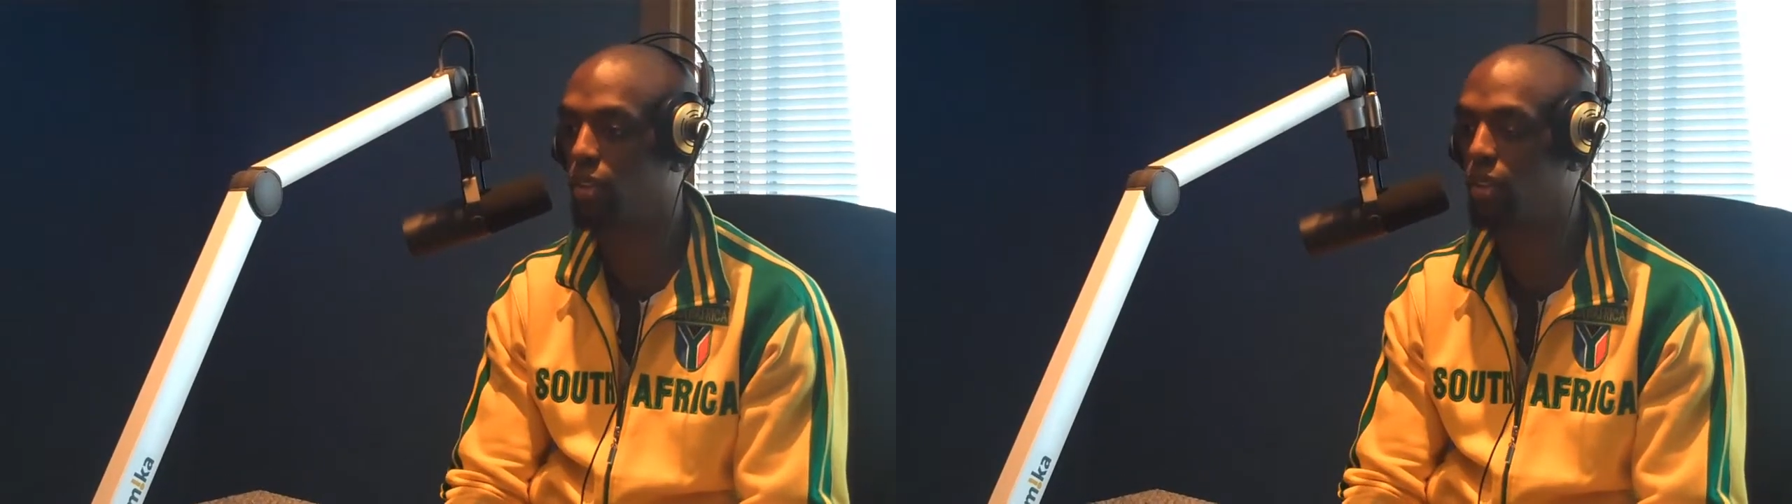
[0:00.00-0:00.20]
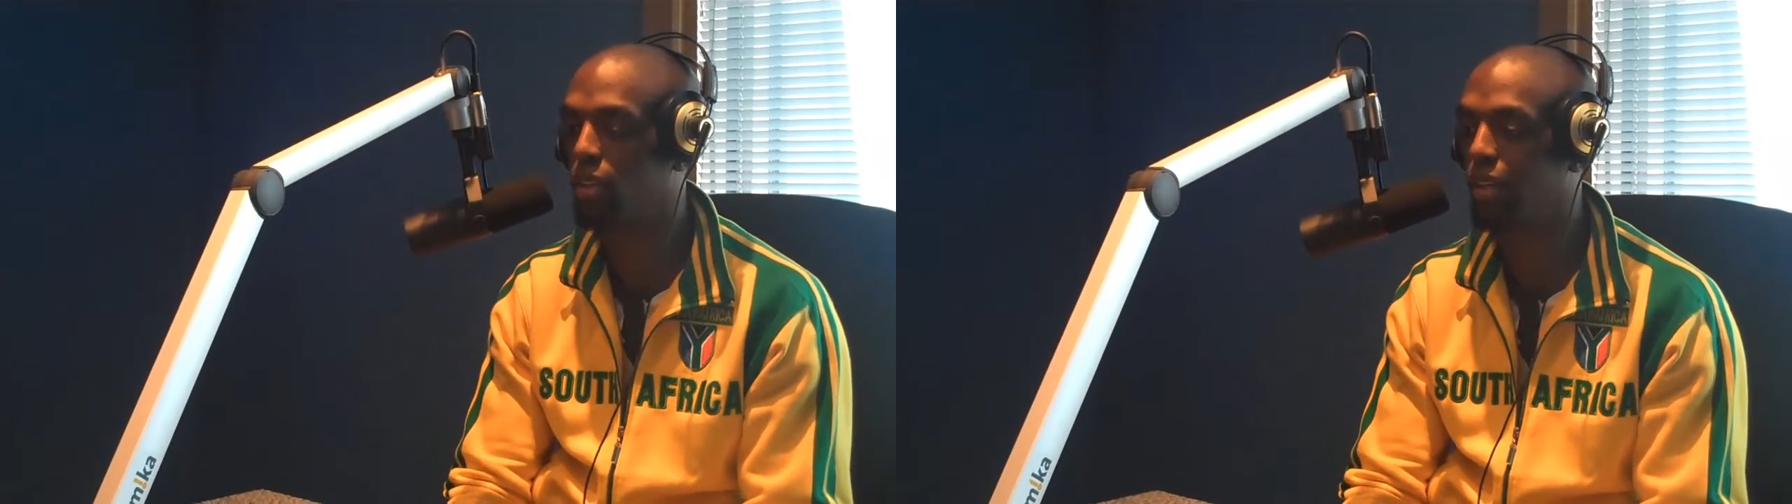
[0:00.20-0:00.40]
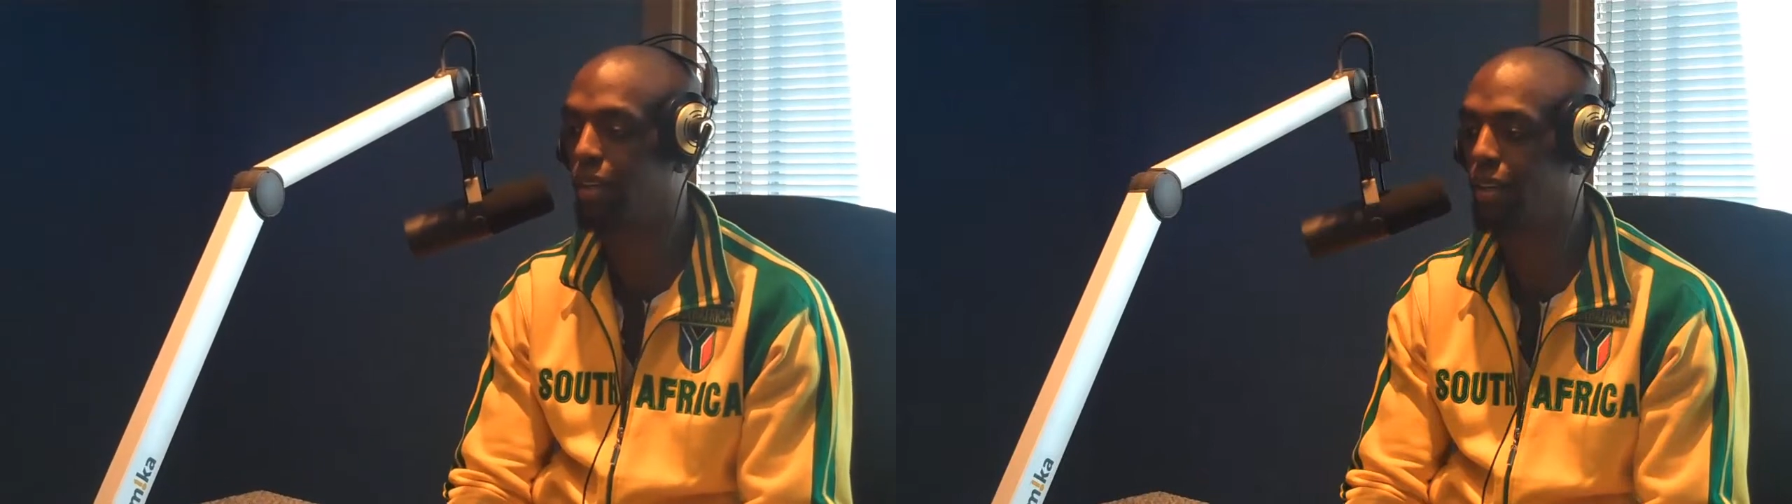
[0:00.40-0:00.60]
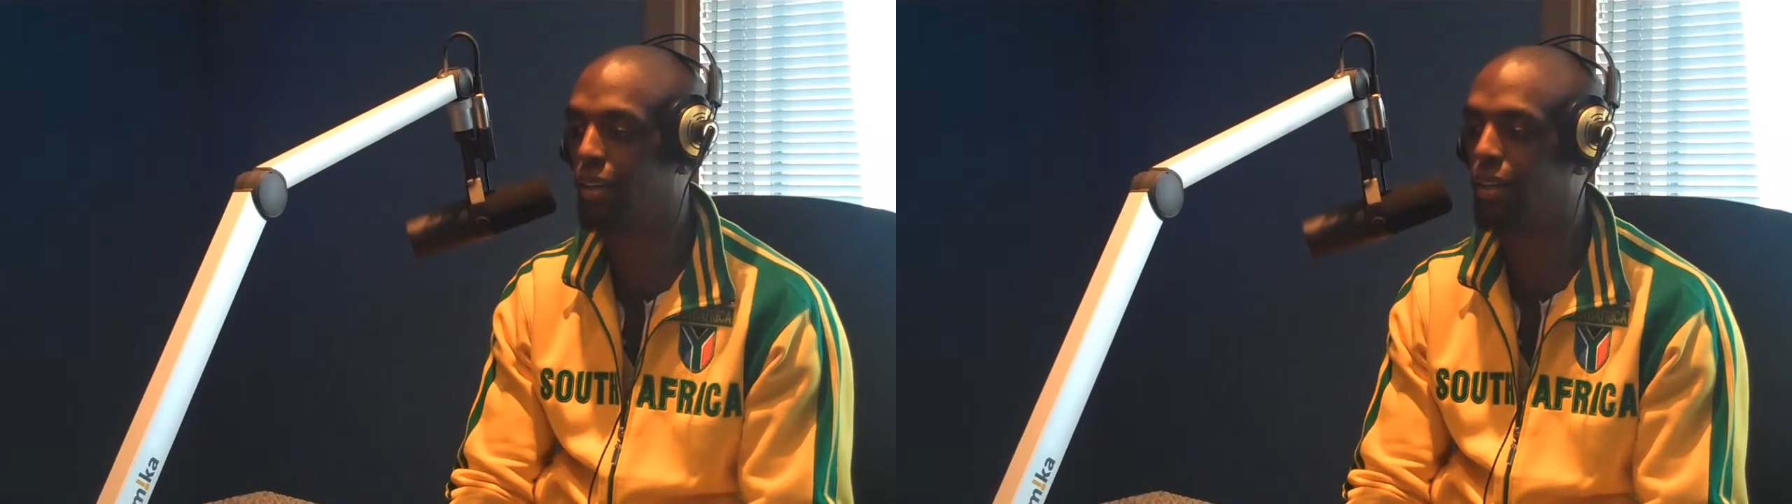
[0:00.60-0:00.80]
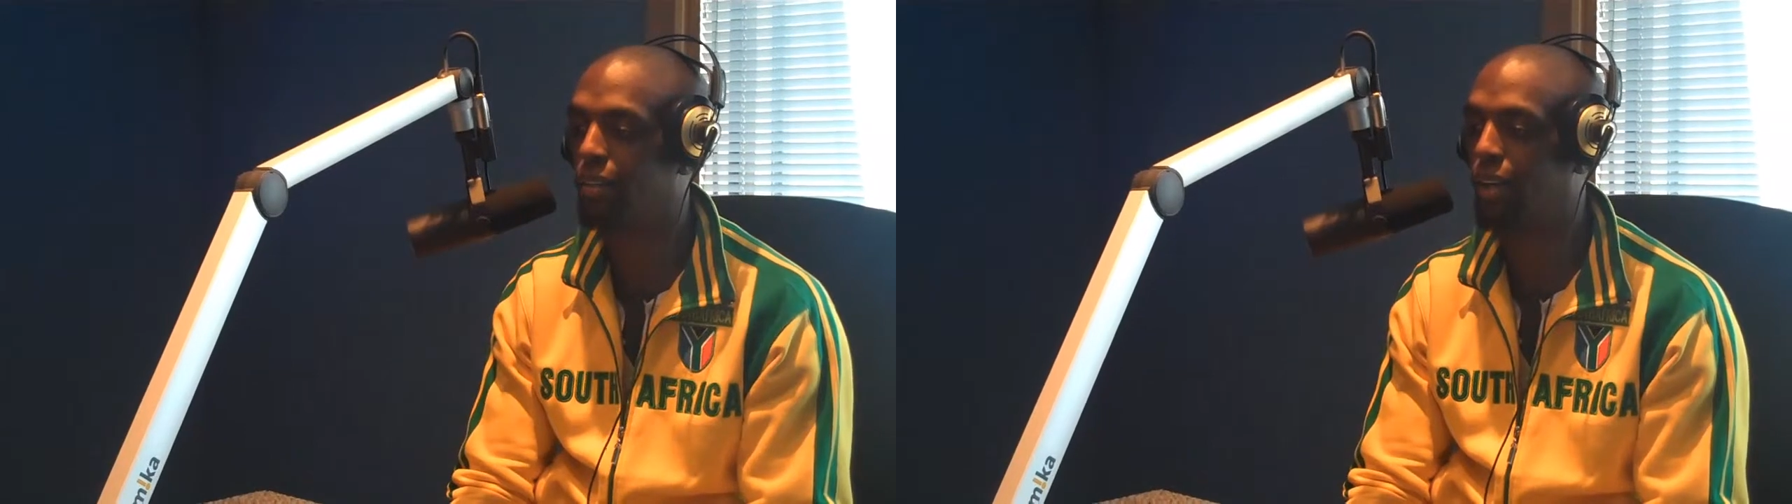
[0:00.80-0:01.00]
He
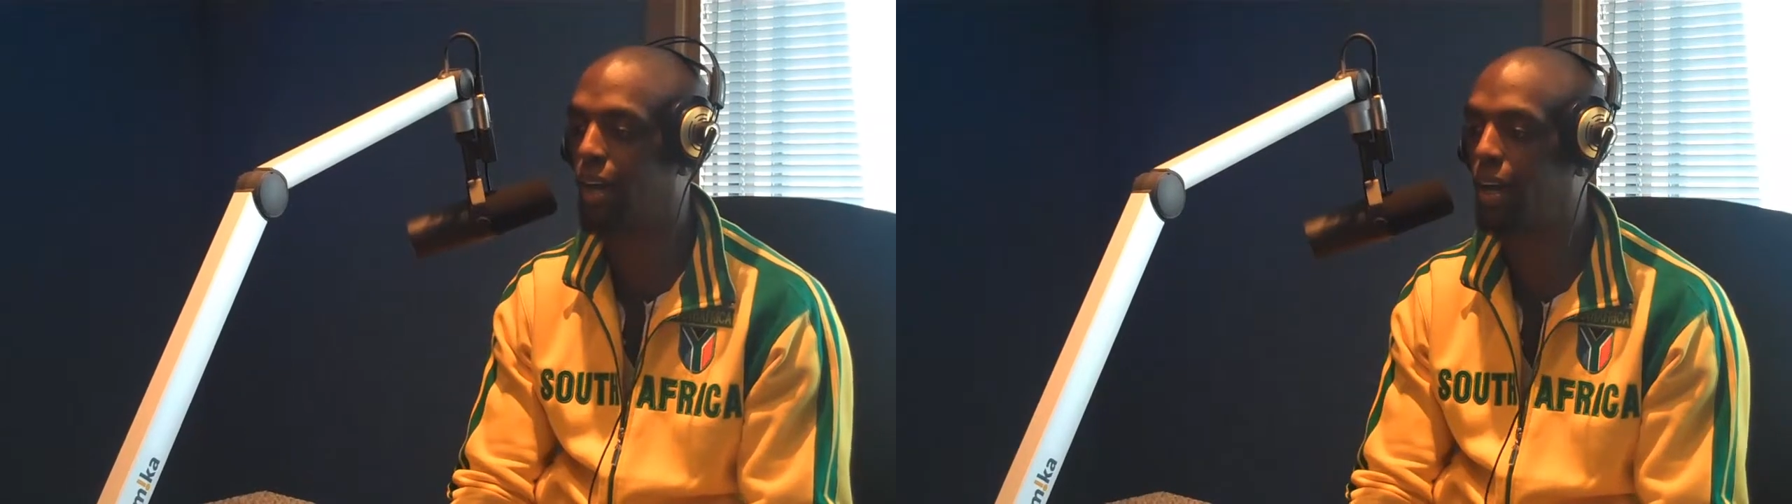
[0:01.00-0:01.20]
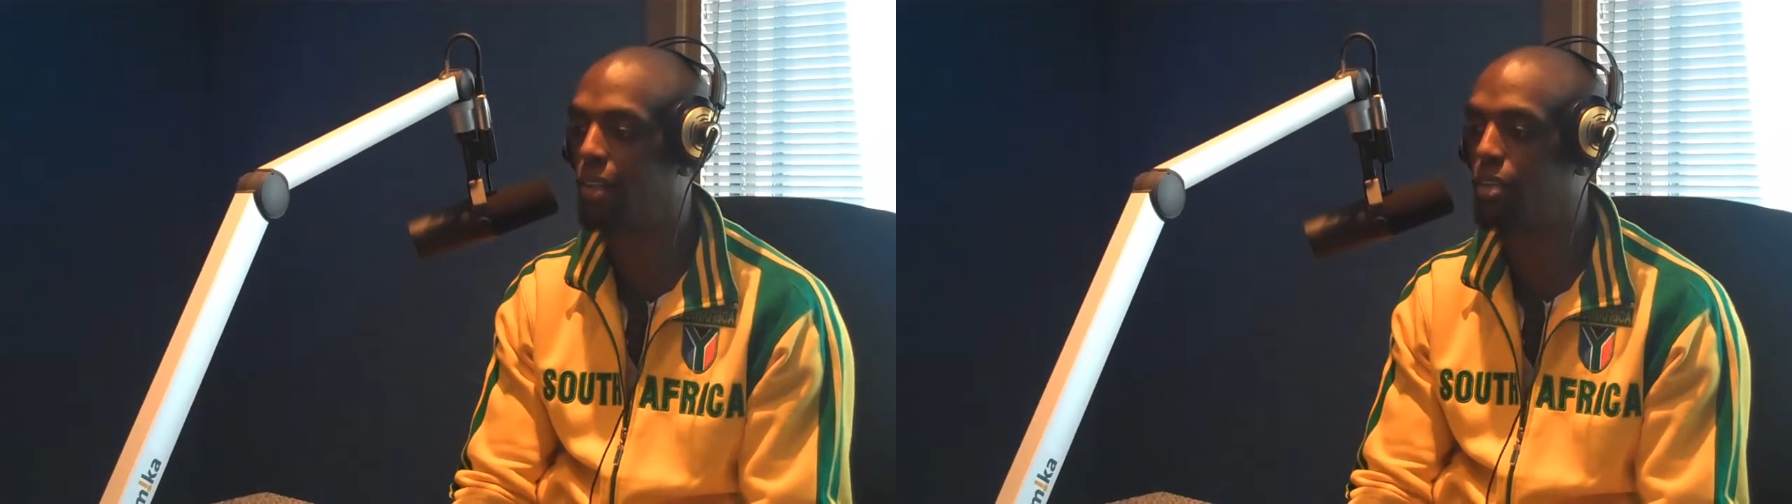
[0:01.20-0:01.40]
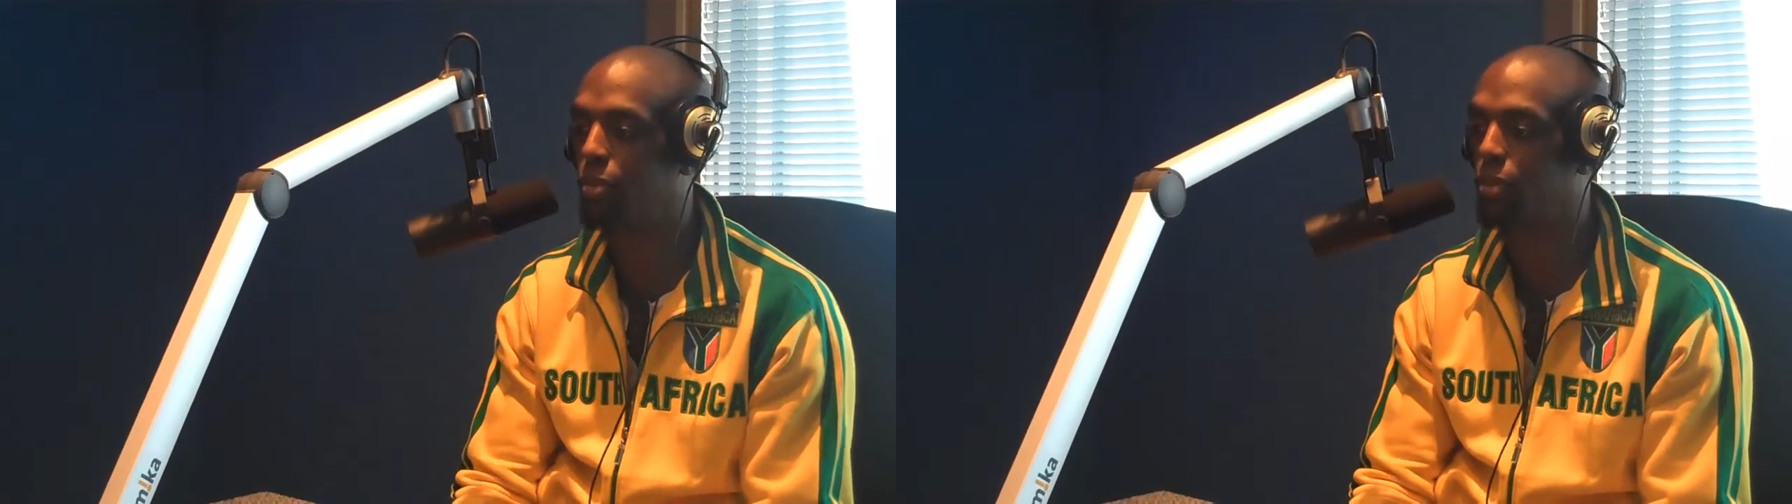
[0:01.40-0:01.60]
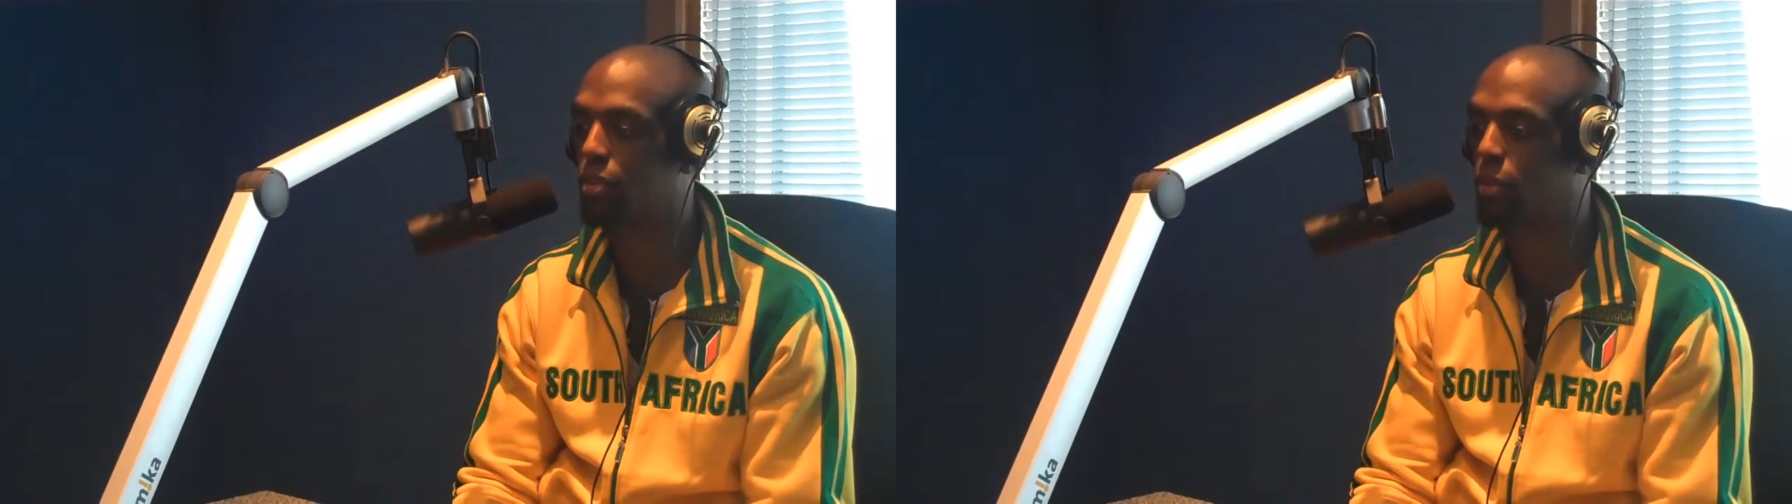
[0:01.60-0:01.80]
died to his